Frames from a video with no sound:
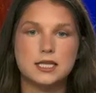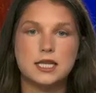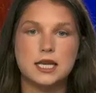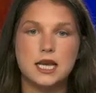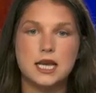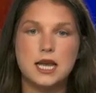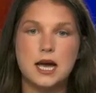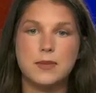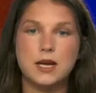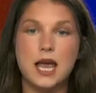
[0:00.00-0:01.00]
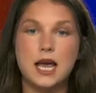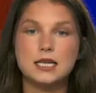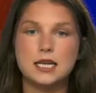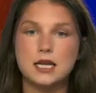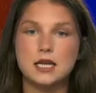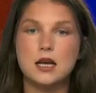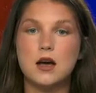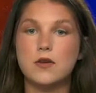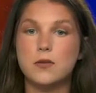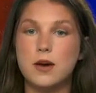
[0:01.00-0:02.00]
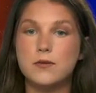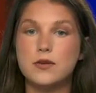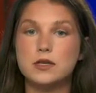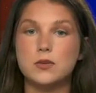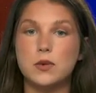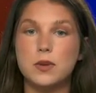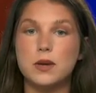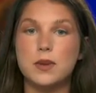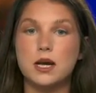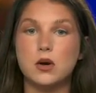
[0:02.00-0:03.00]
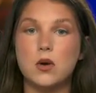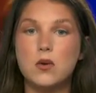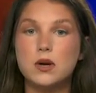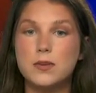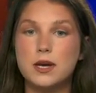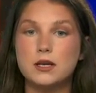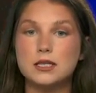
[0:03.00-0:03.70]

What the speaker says: in the kidnapping and killing of a Memphis woman made a court appearance